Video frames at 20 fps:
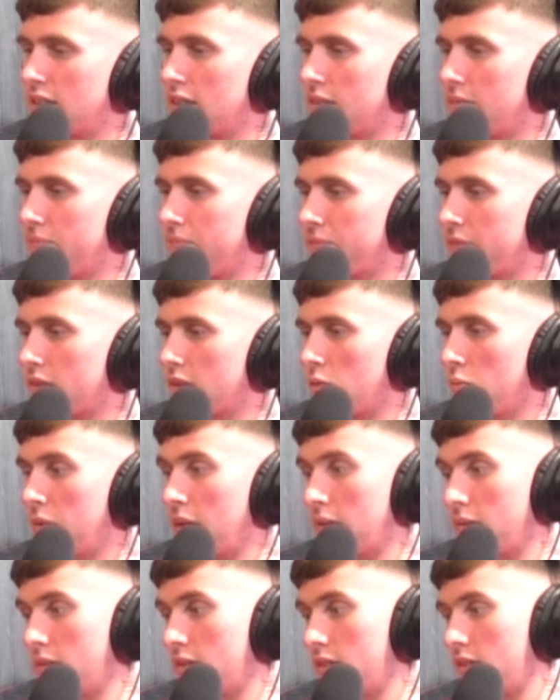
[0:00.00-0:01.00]
and
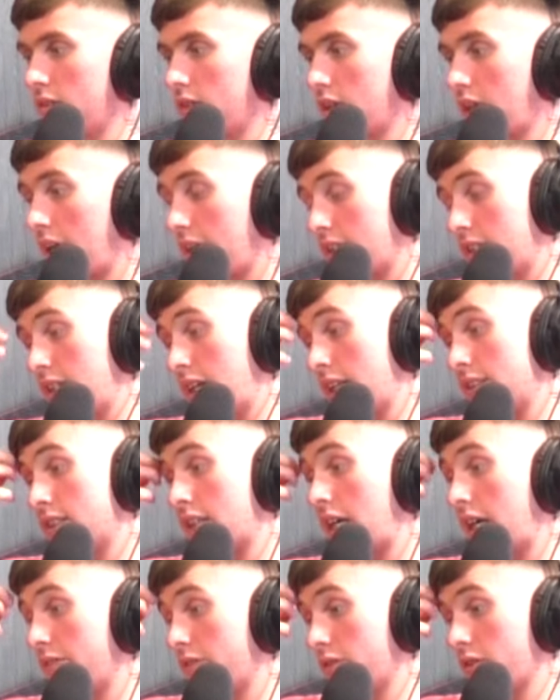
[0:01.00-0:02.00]
we had had a chance
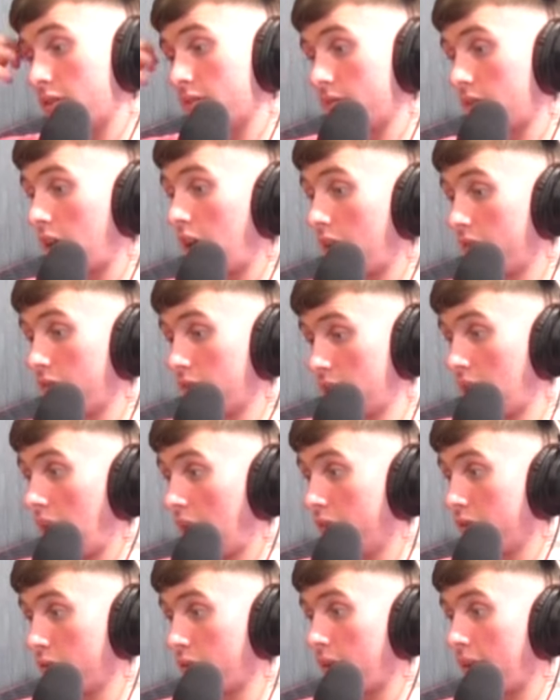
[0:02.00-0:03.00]
to have a have a,
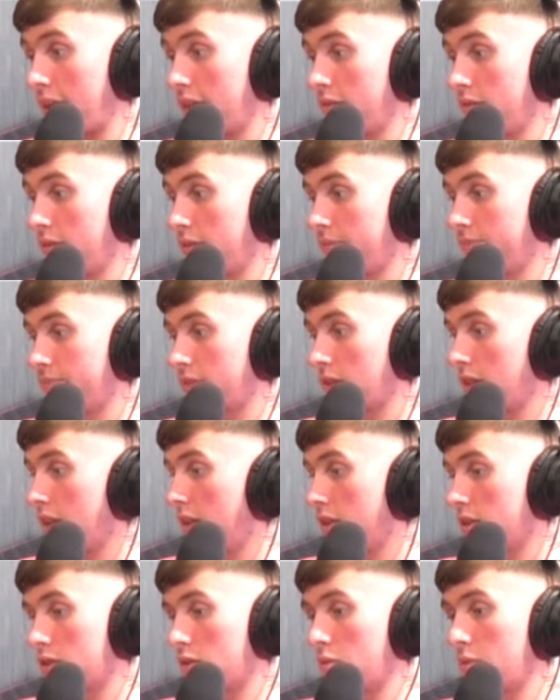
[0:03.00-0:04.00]
have the ride.
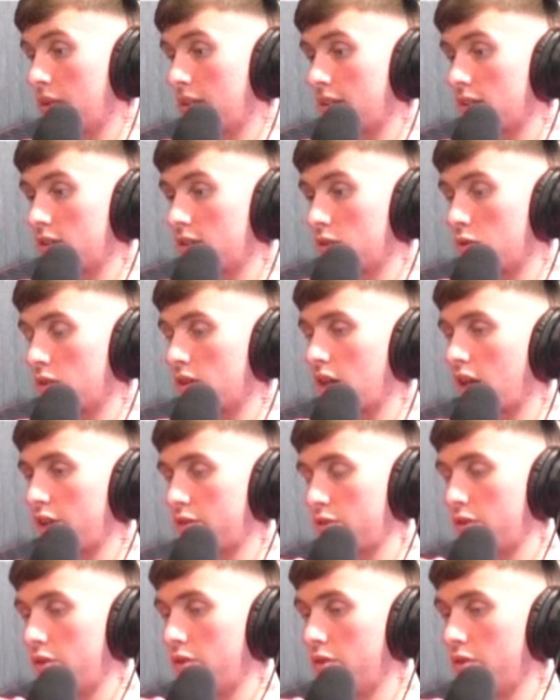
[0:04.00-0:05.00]
So we had sort of got
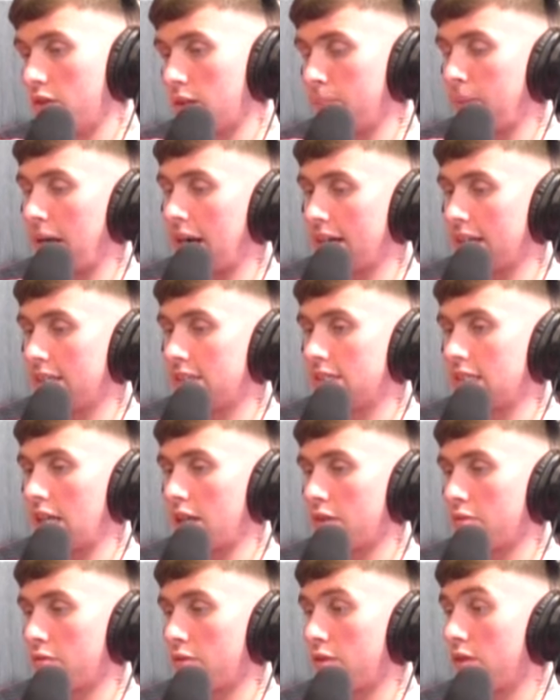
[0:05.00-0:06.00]
through the package,
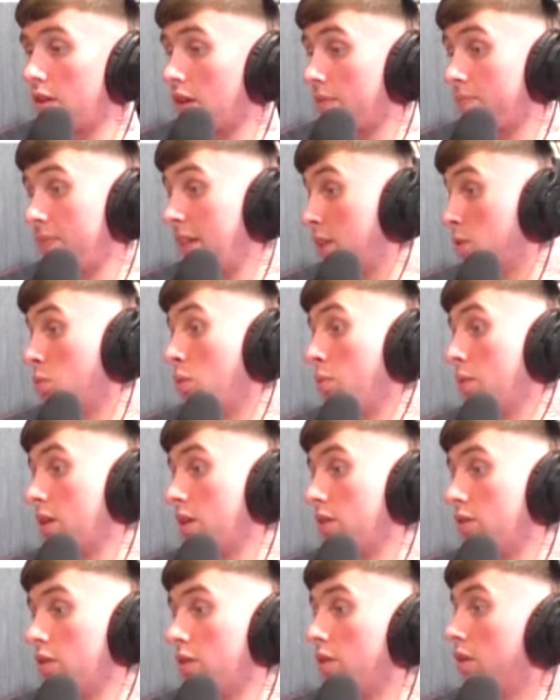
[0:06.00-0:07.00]
sent through this is what we
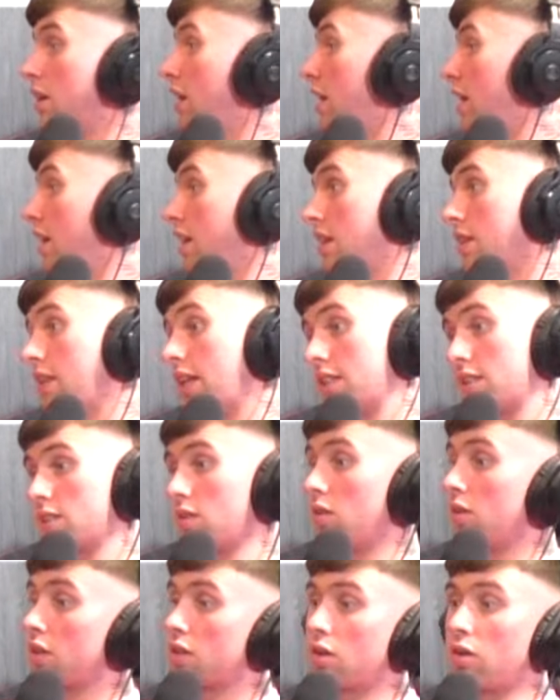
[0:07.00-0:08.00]
can do, this is
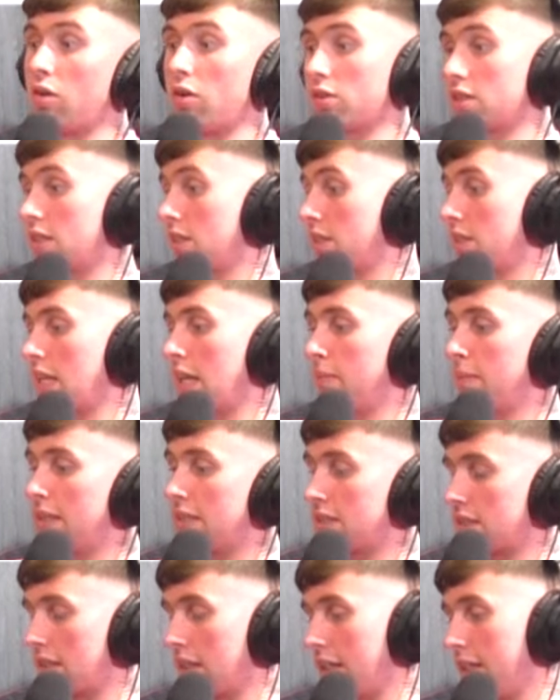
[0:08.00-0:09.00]
all the cost, this is A, B,
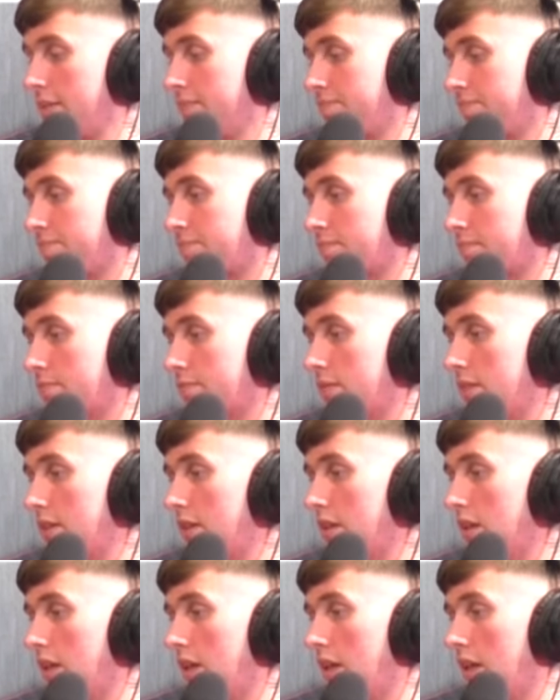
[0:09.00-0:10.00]
and C.
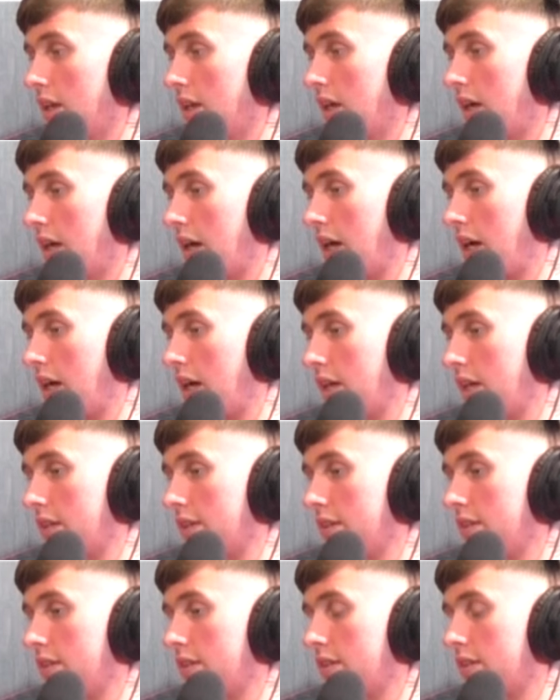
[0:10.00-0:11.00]

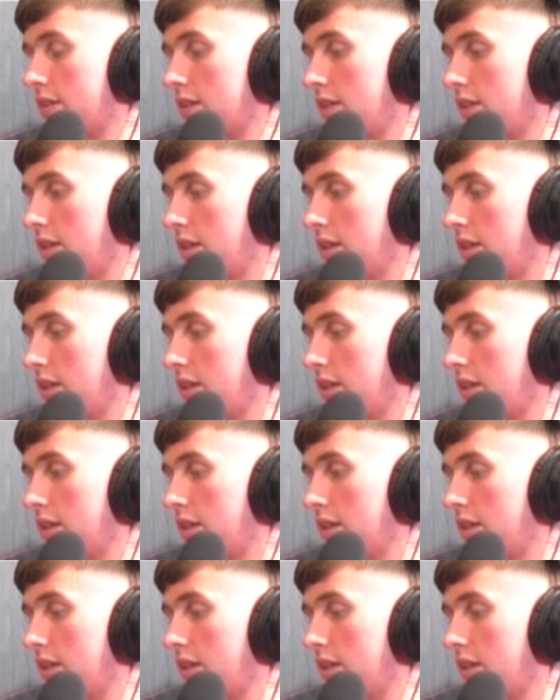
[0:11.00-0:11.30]
And